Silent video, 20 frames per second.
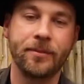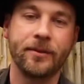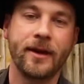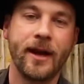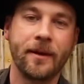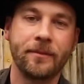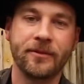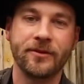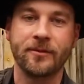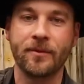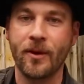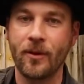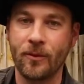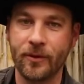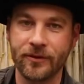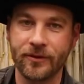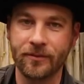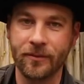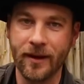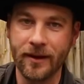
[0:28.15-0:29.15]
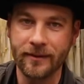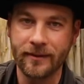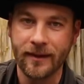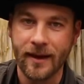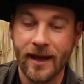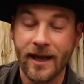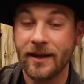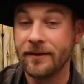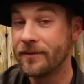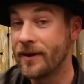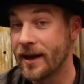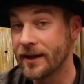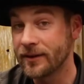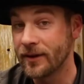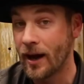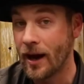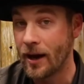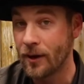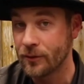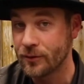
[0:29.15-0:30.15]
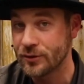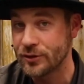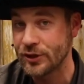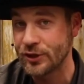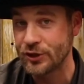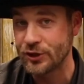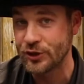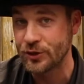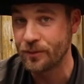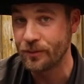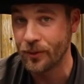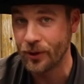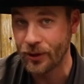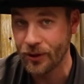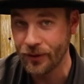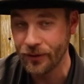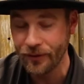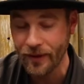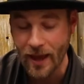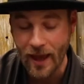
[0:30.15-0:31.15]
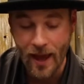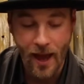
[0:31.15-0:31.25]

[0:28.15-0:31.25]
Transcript: It happens about once a month. In fact, ours is tomorrow.